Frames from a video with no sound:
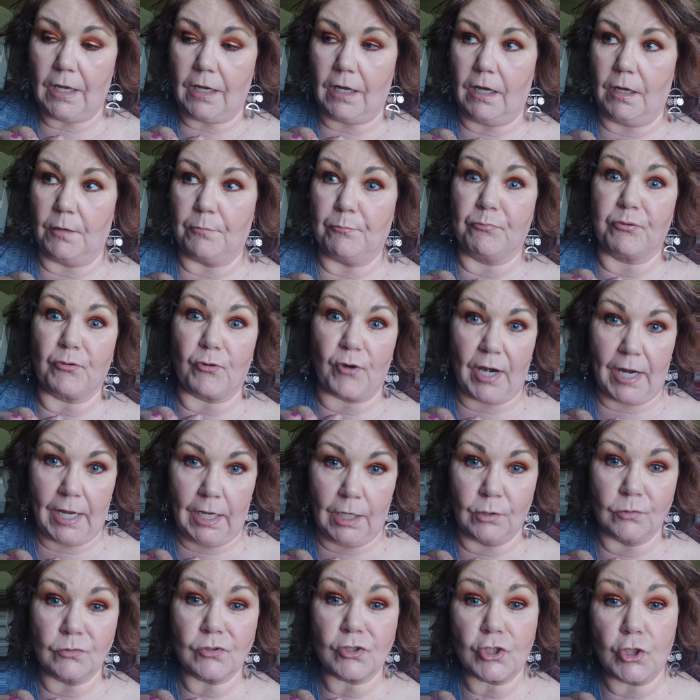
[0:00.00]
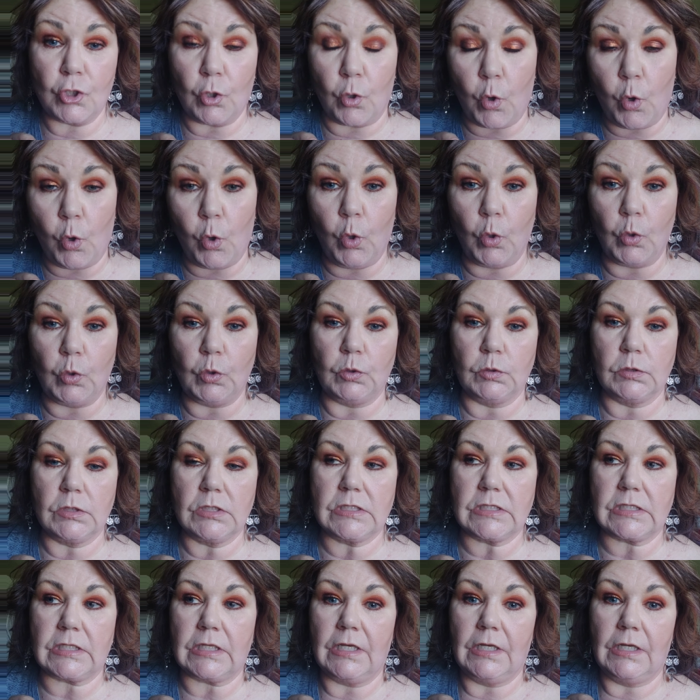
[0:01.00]
uh, browns,
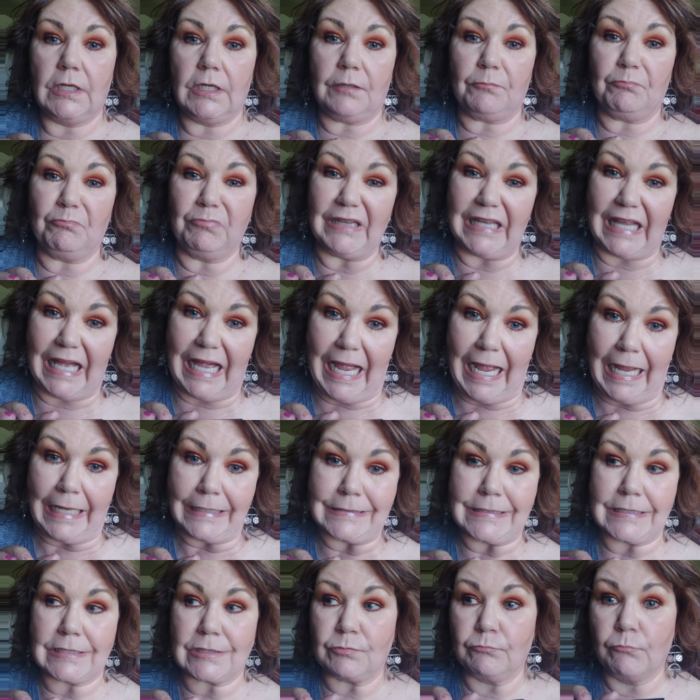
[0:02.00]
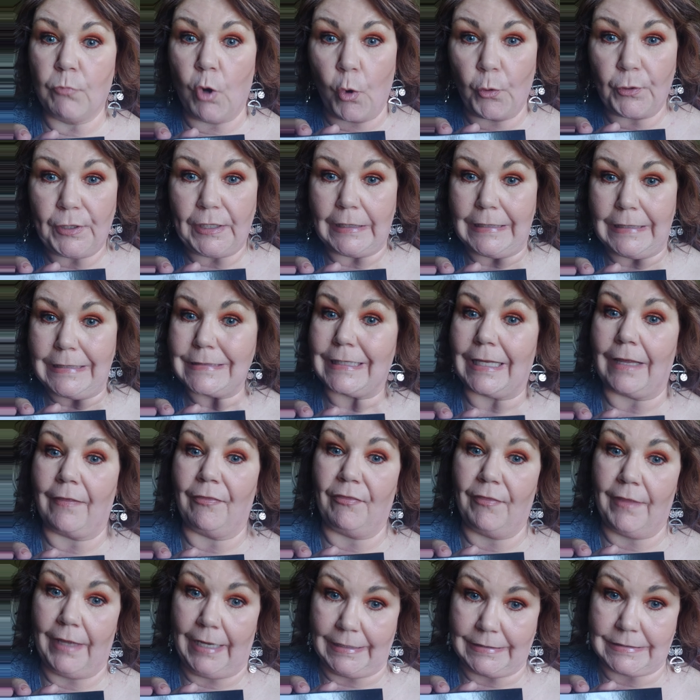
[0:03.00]
golds, blacks, smokies,
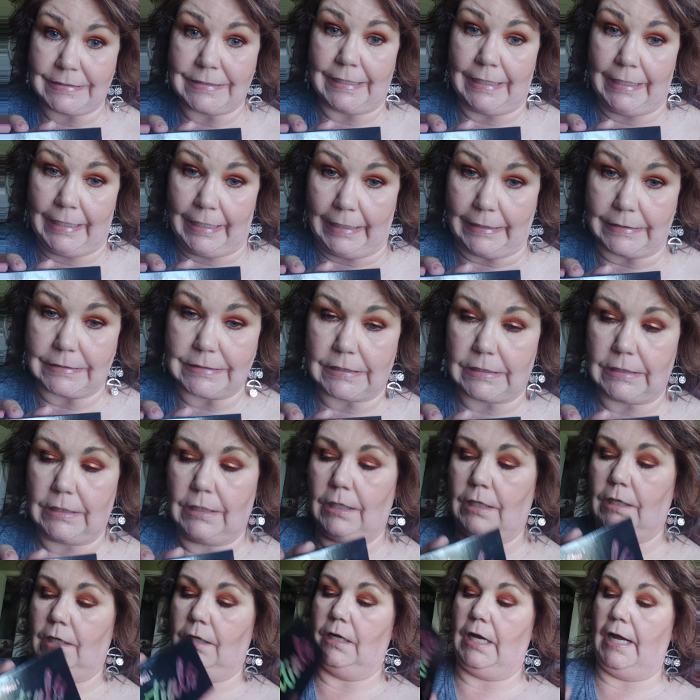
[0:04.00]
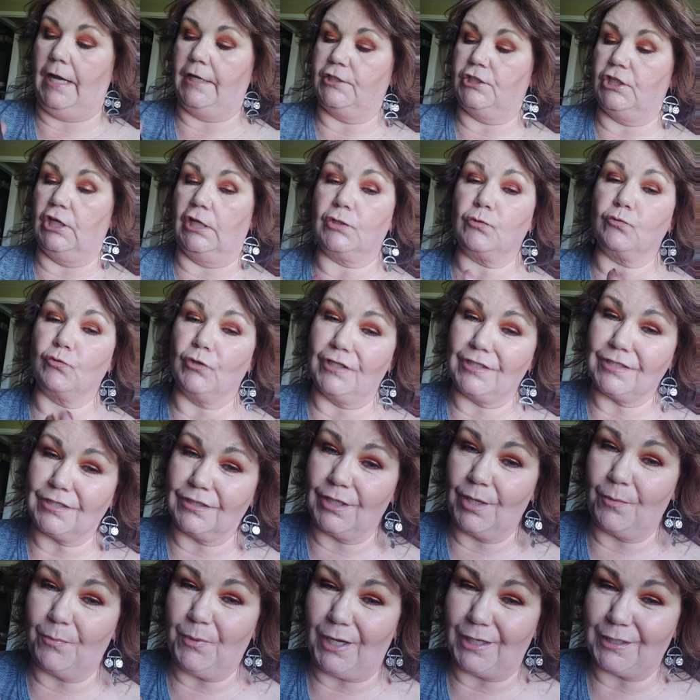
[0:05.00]
and that's it. Uh, I just
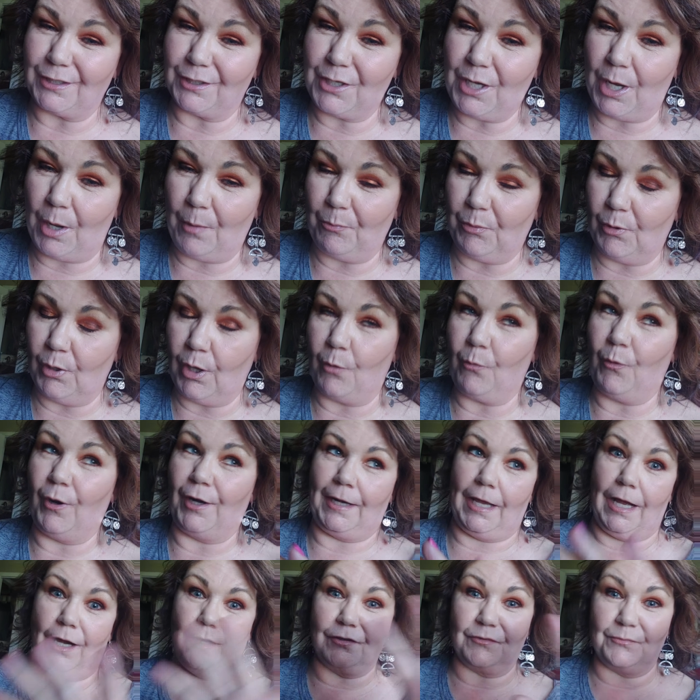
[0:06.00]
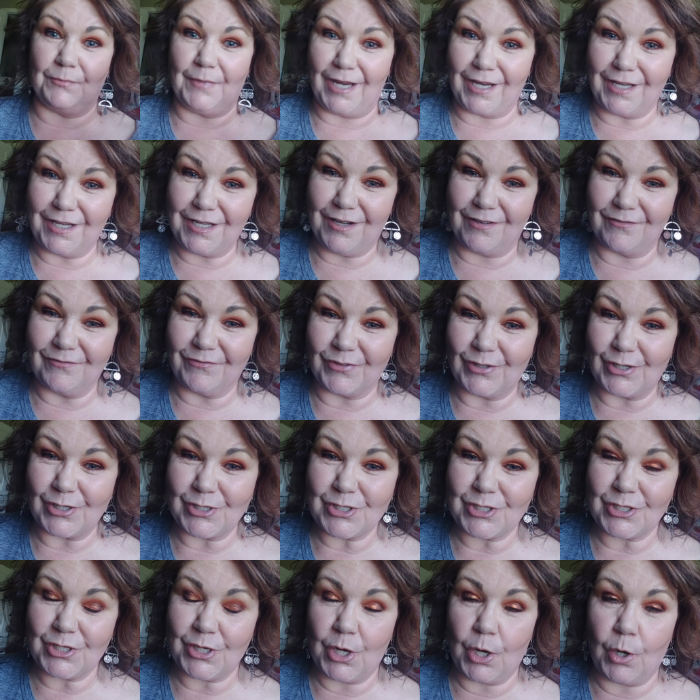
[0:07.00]
recently bought a couple. I went out of my comfort
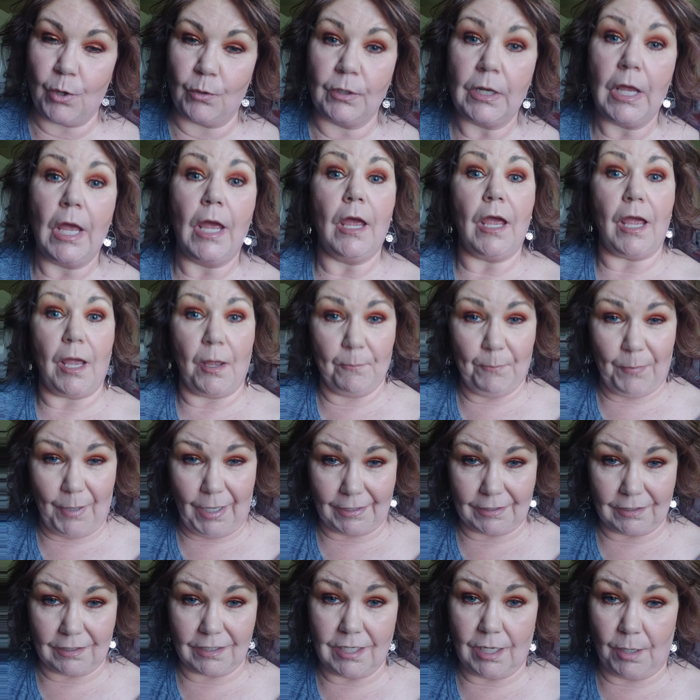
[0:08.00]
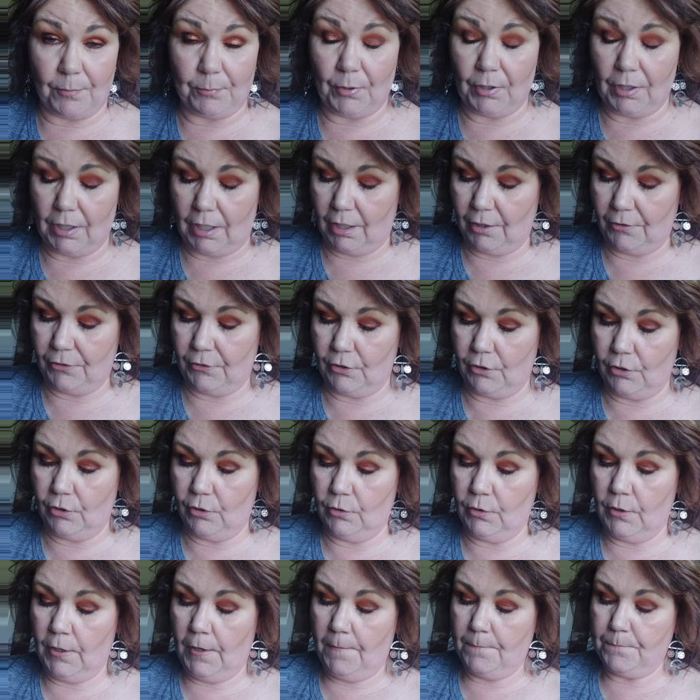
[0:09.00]
zone and bought a couple
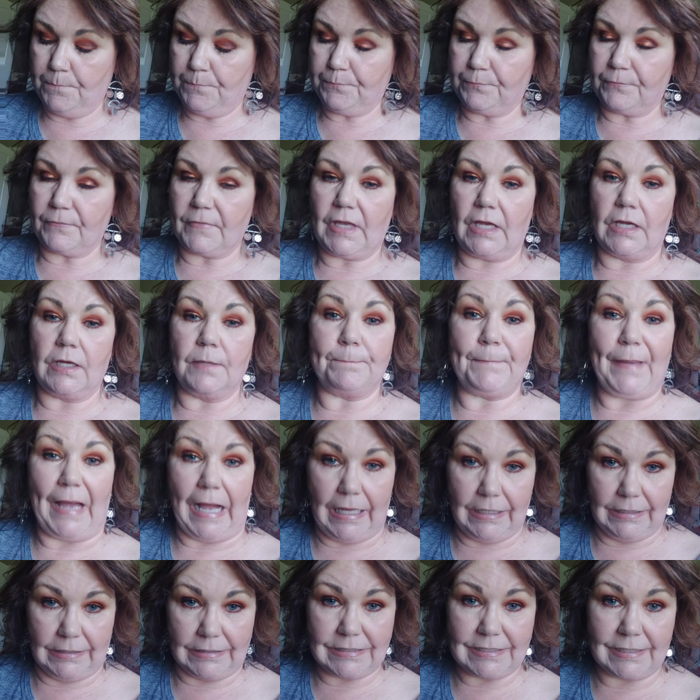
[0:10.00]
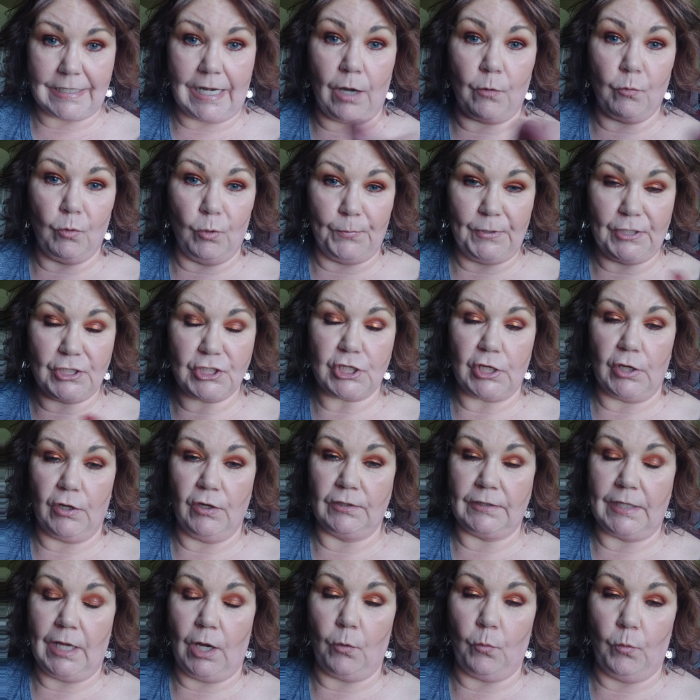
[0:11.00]
other palettes, and I will be
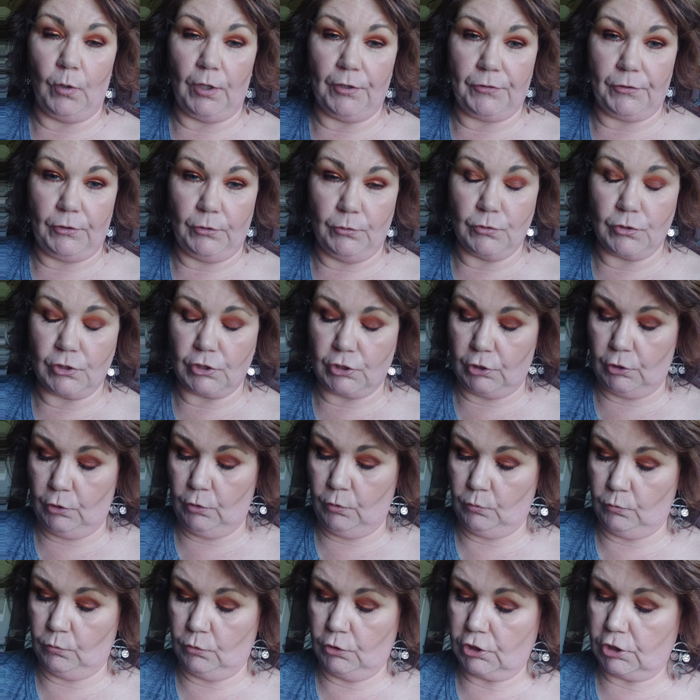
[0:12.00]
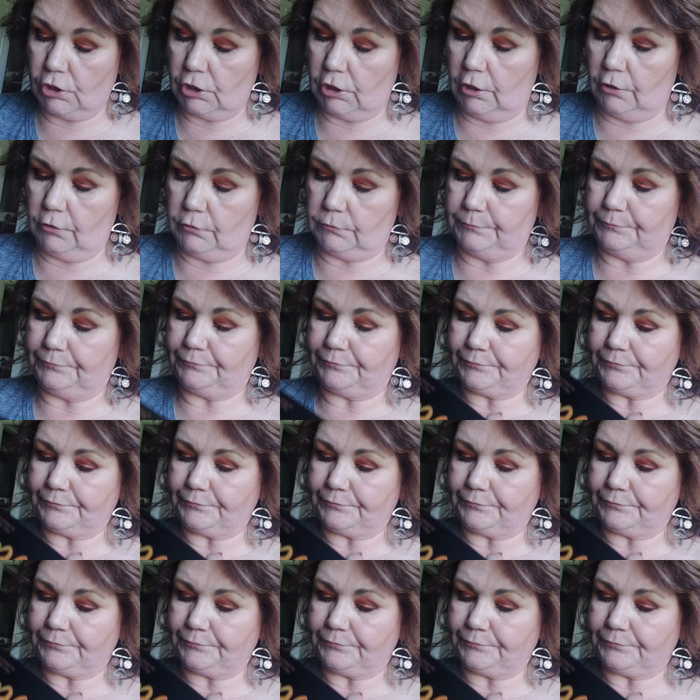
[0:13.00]
sharing that with you soon. So